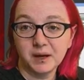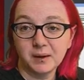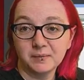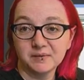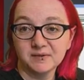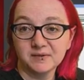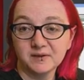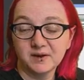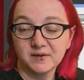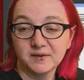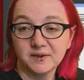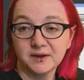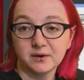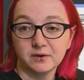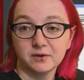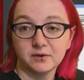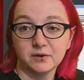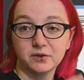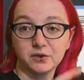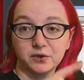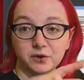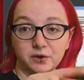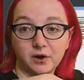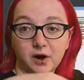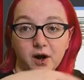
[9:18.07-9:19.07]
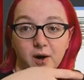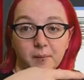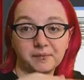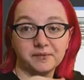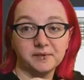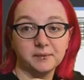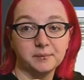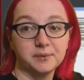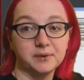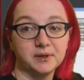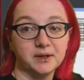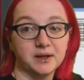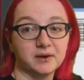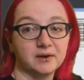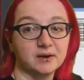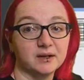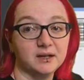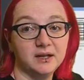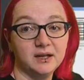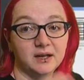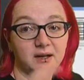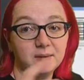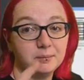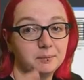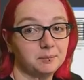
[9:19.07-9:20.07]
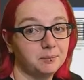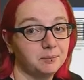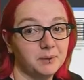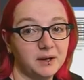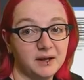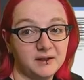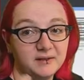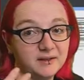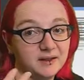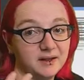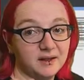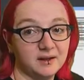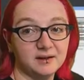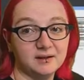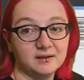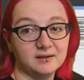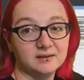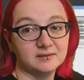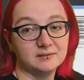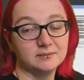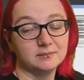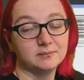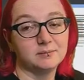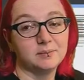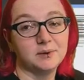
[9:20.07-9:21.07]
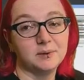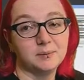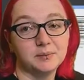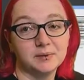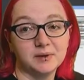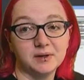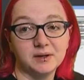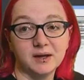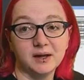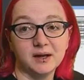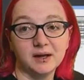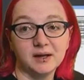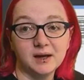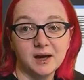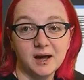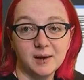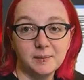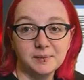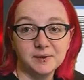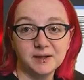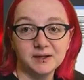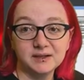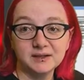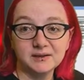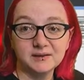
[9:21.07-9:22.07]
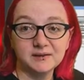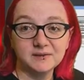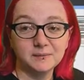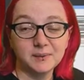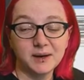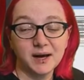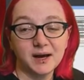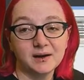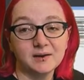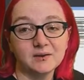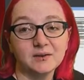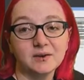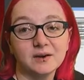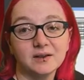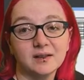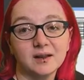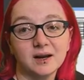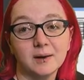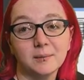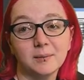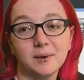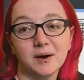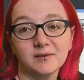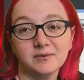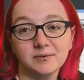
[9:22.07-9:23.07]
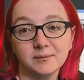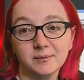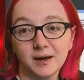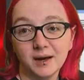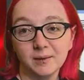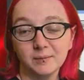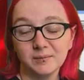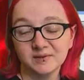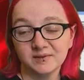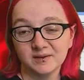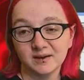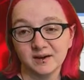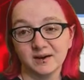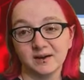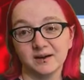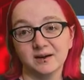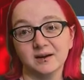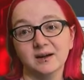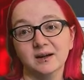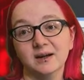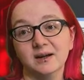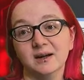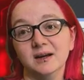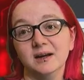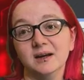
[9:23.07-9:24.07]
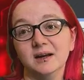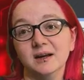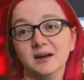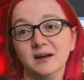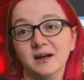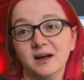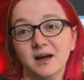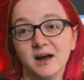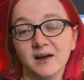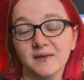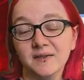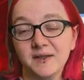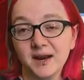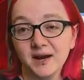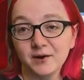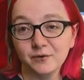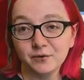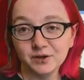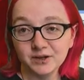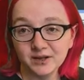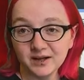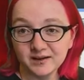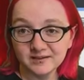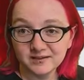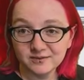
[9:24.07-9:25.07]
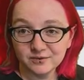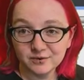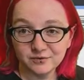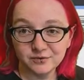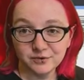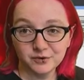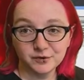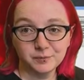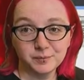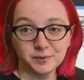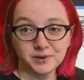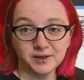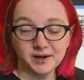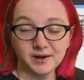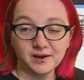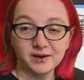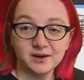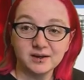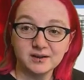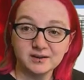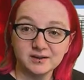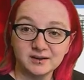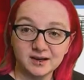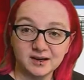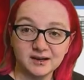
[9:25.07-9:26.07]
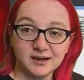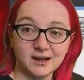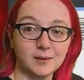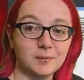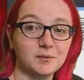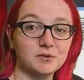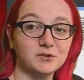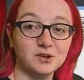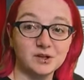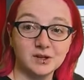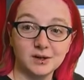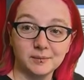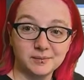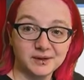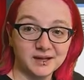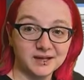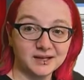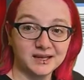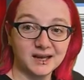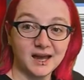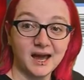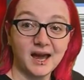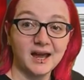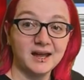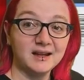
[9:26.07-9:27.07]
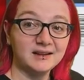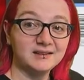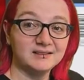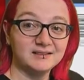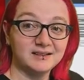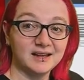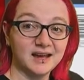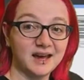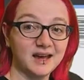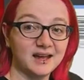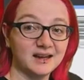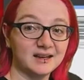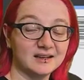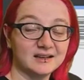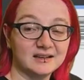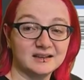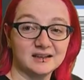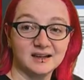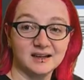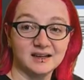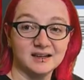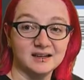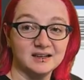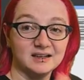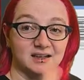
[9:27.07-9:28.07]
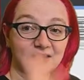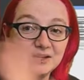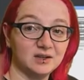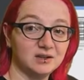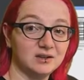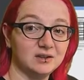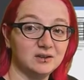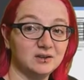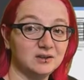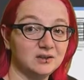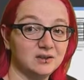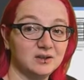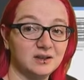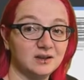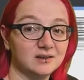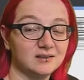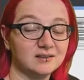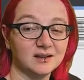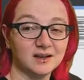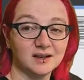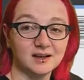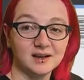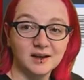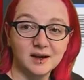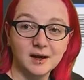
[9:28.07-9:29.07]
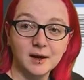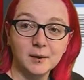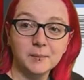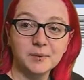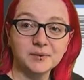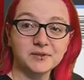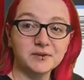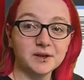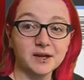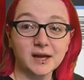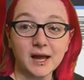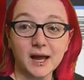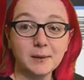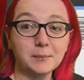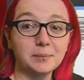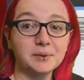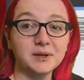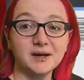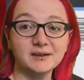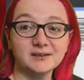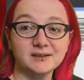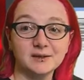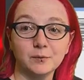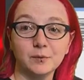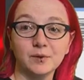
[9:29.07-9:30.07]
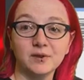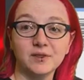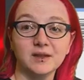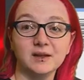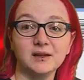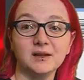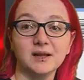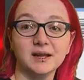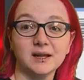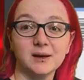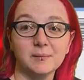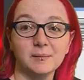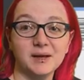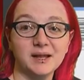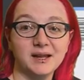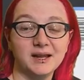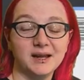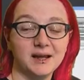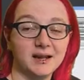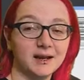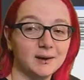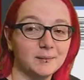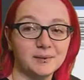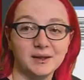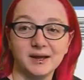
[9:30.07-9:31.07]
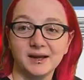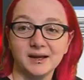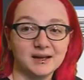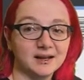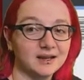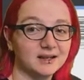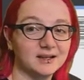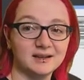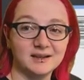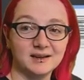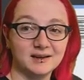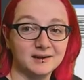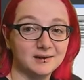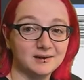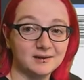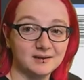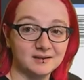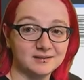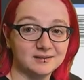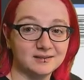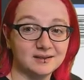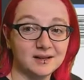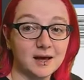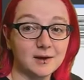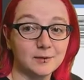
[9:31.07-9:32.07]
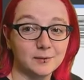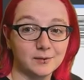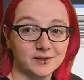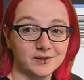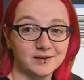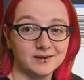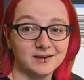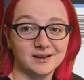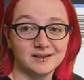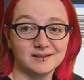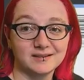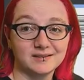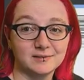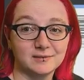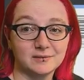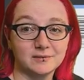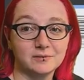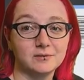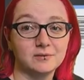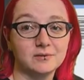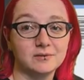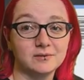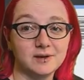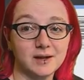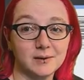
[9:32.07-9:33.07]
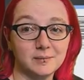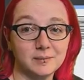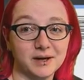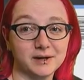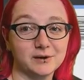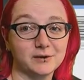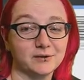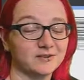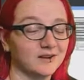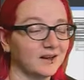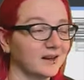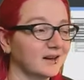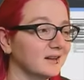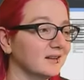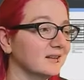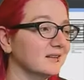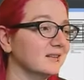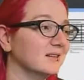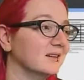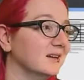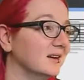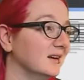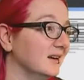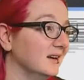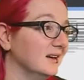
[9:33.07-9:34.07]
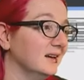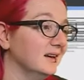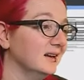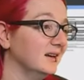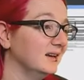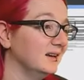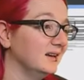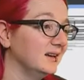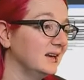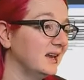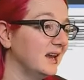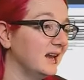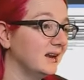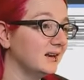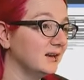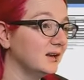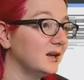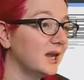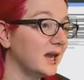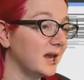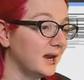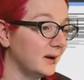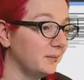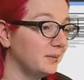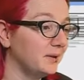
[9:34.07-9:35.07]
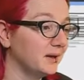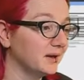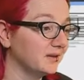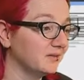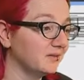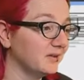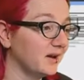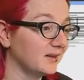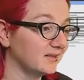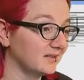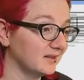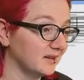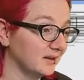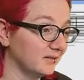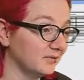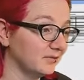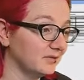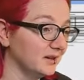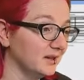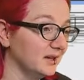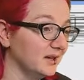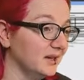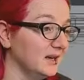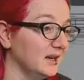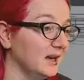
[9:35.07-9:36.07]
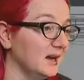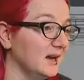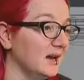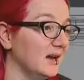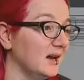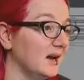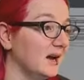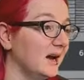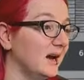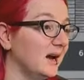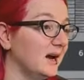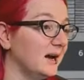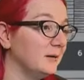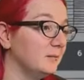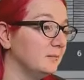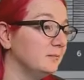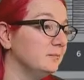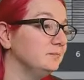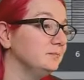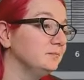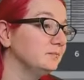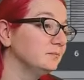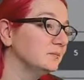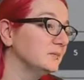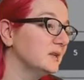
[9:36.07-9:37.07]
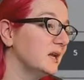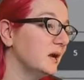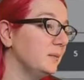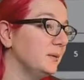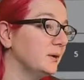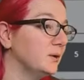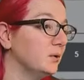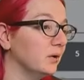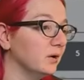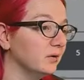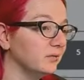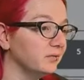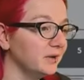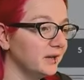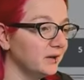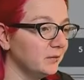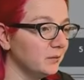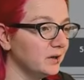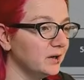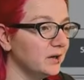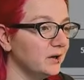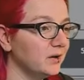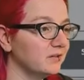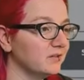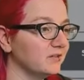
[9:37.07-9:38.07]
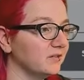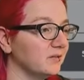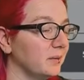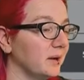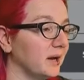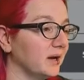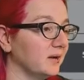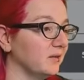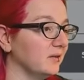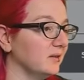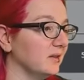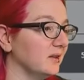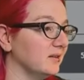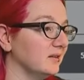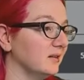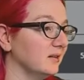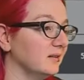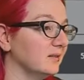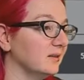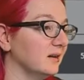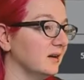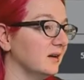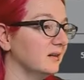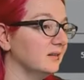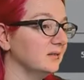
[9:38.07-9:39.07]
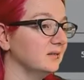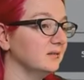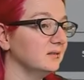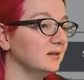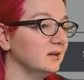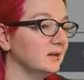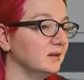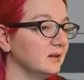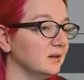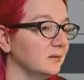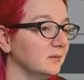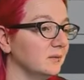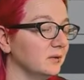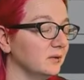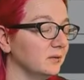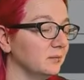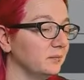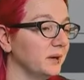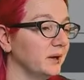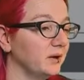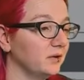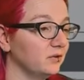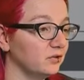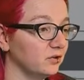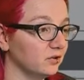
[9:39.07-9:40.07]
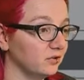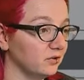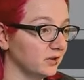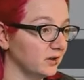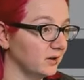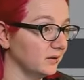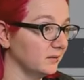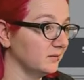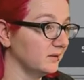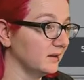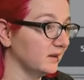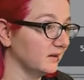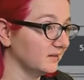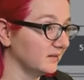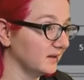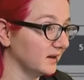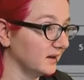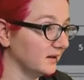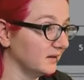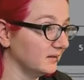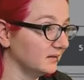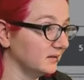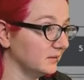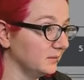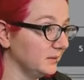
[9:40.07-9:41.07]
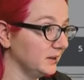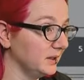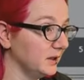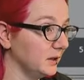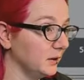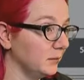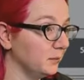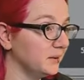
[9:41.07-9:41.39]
Amazon that are the opposite polarity. And then people are like, "I plugged in this battery that I bought from Amazon." And then I realized it's reverse polarity. Did I damage it? And I'm like, yeah, it's dead. Like, you, you, it's like, but then like, I unplugged it within like a minute, and I'm like, it, it's done within like 10 microseconds. You can't you can't unplug it fast enough. Um, that'd be cool. If anyone knows of a battery that does that, you know, or a battery charger that does that, let me know.